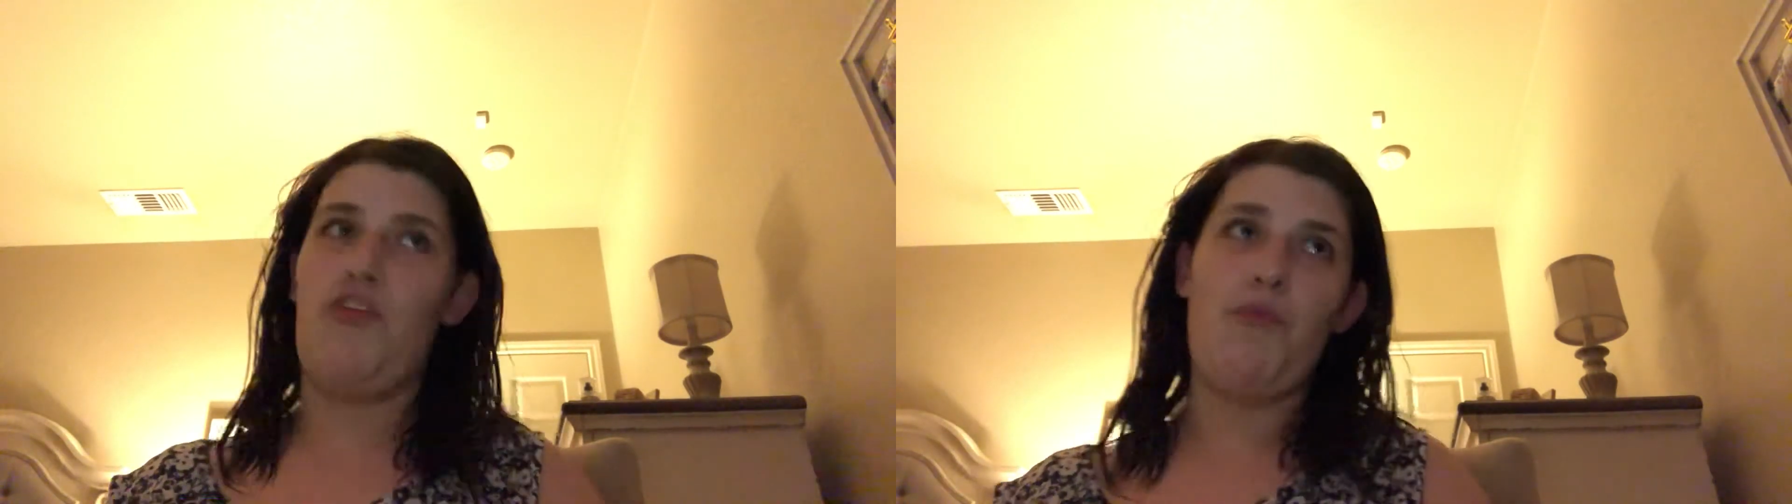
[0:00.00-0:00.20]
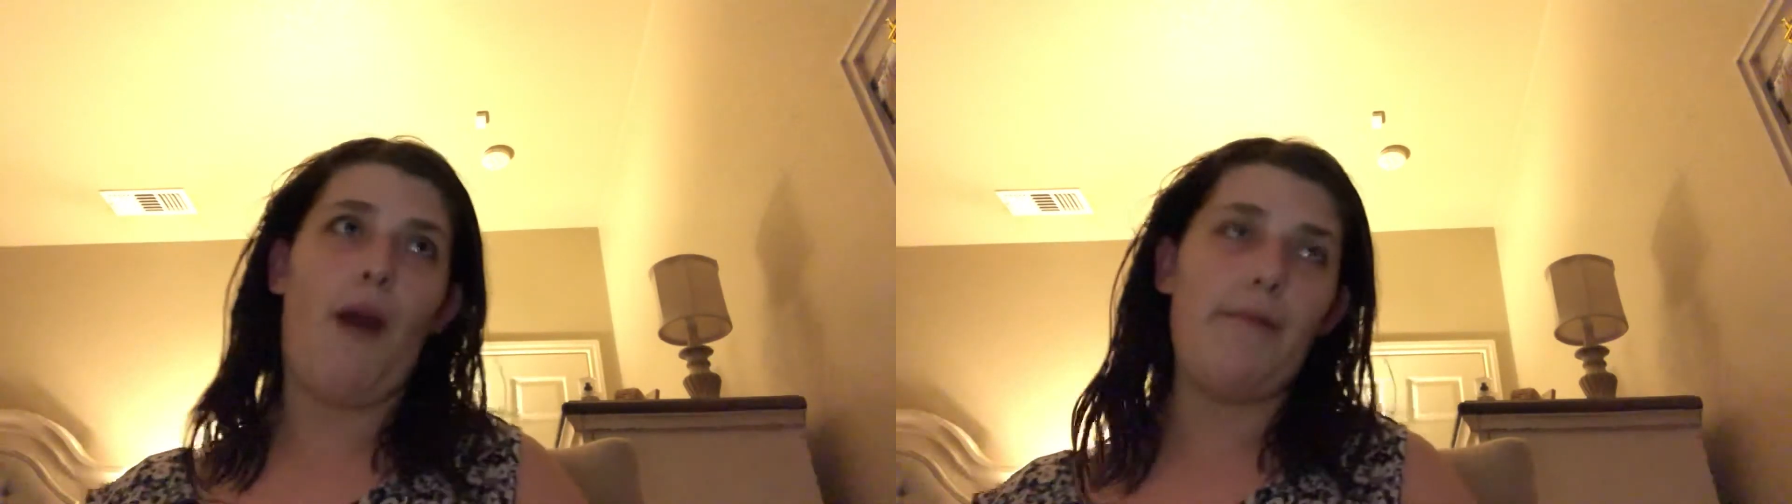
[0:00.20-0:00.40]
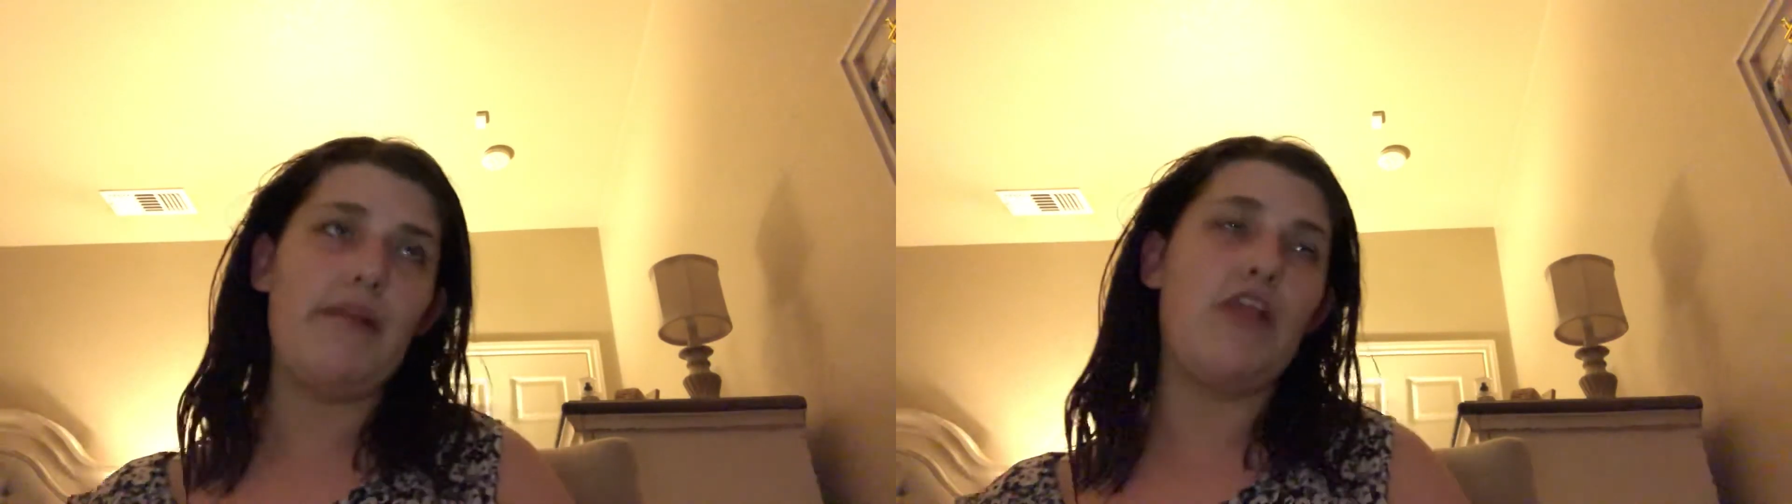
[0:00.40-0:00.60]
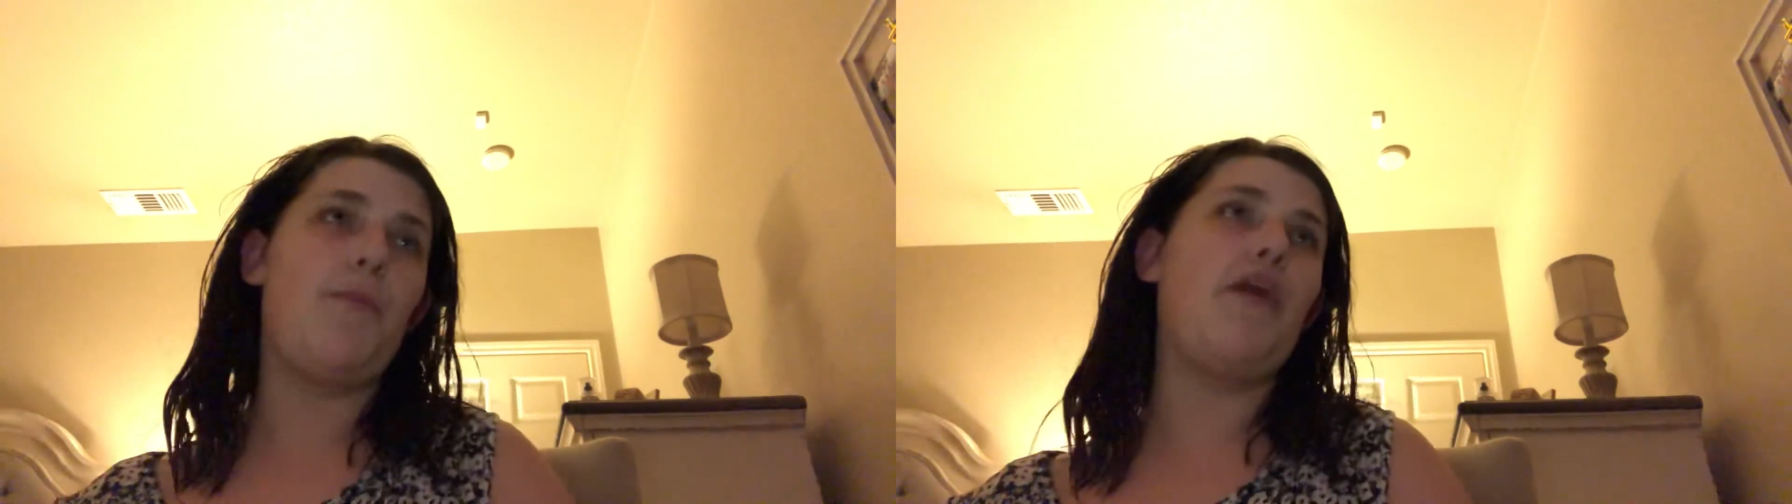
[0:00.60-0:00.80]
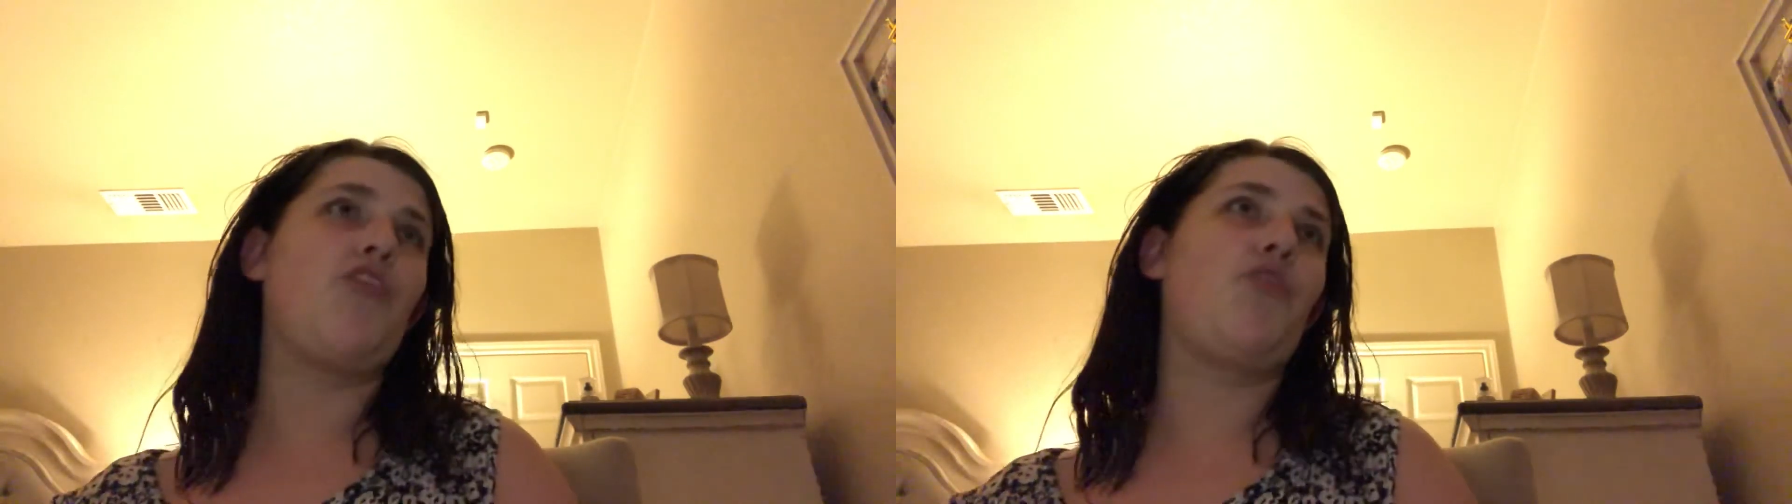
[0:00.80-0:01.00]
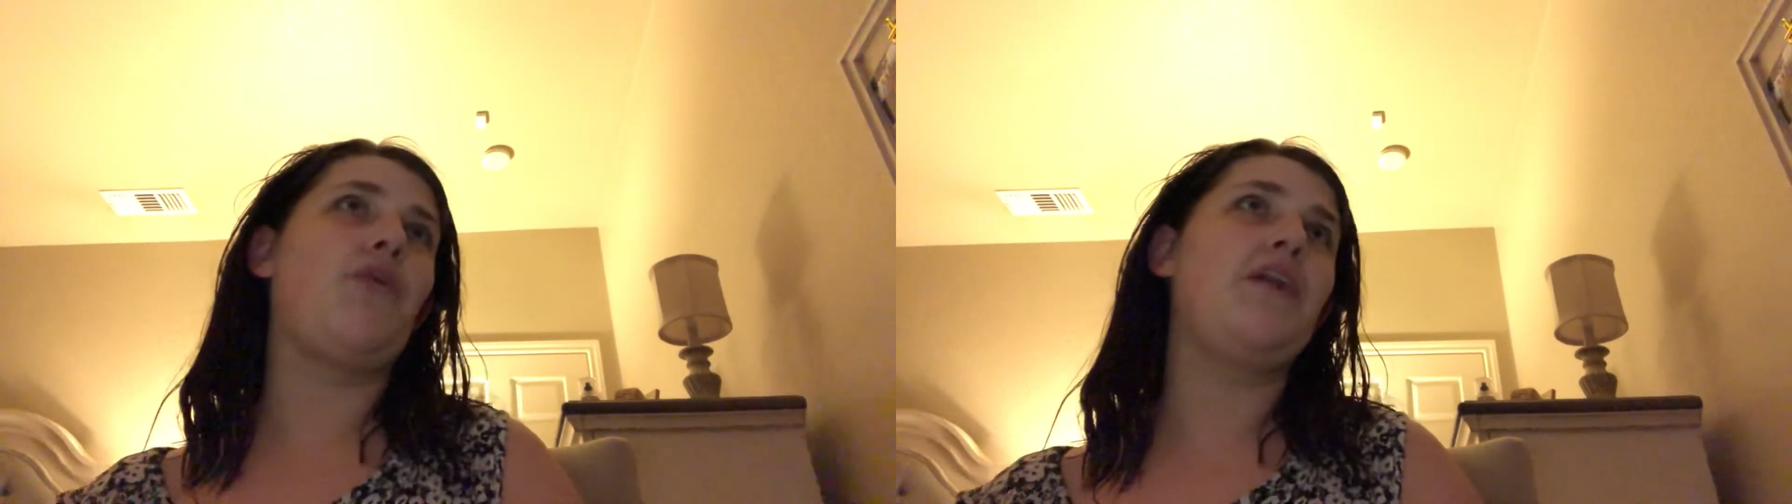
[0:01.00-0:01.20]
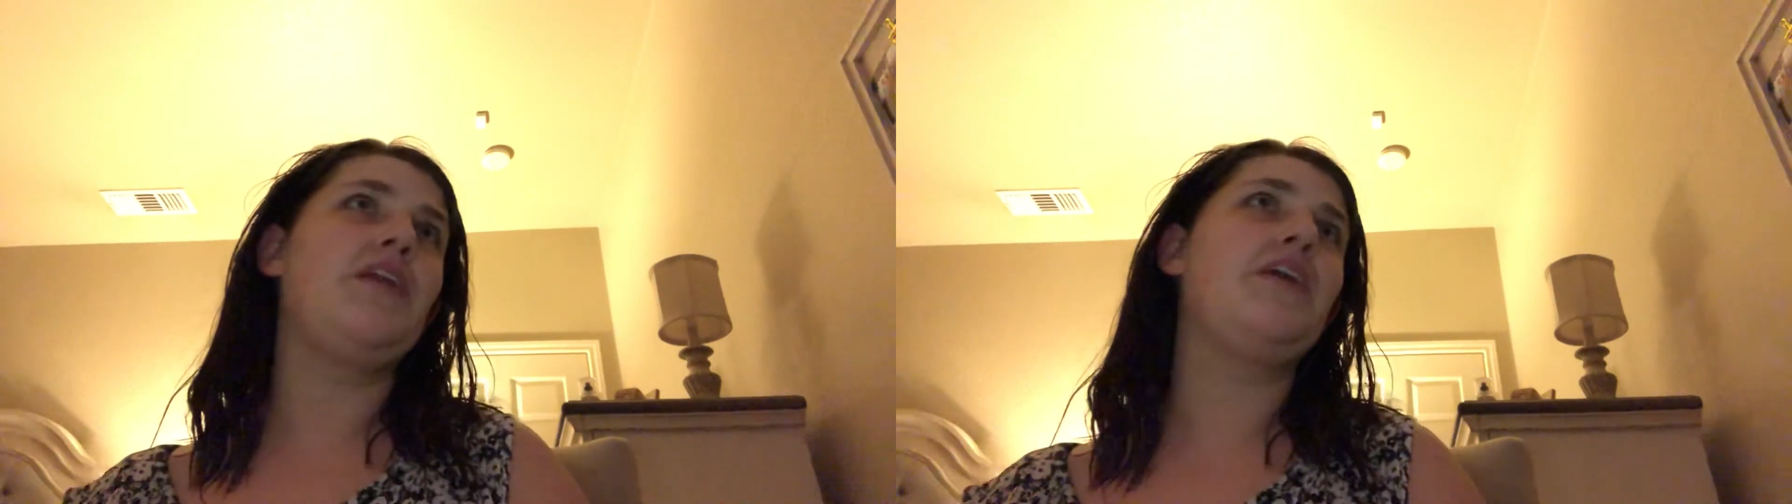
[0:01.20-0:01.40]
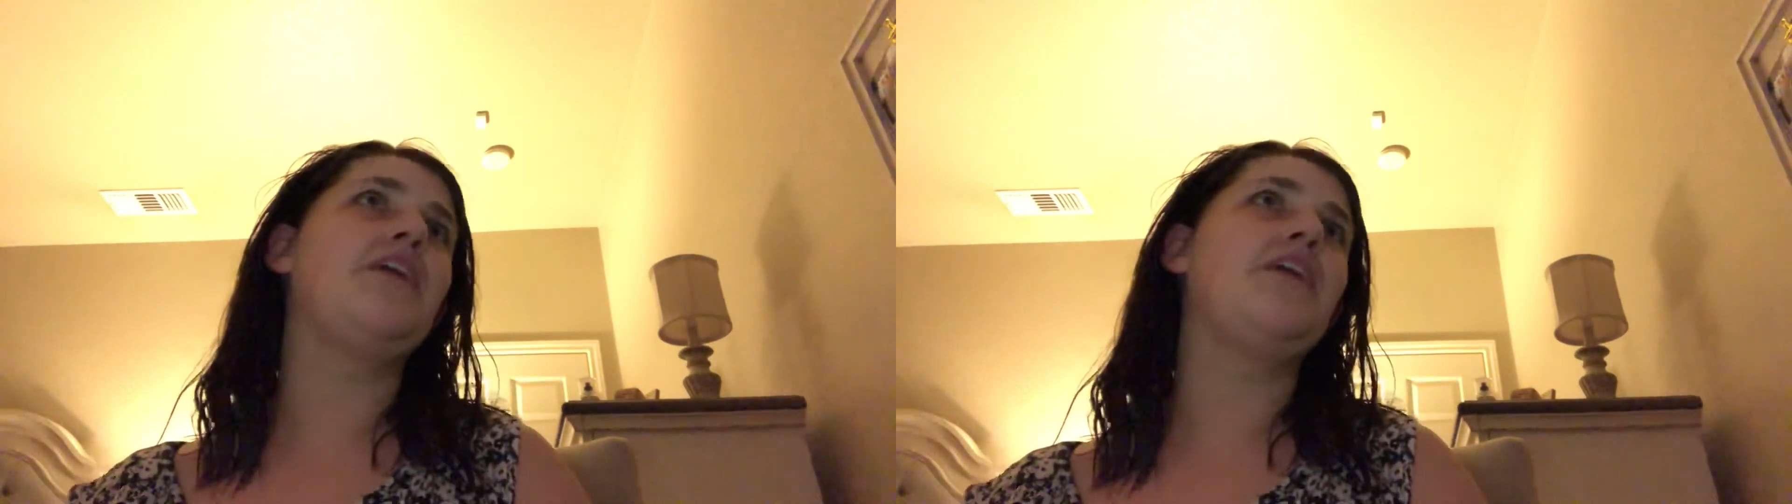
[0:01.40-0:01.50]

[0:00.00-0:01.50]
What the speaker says: probably the biggest one,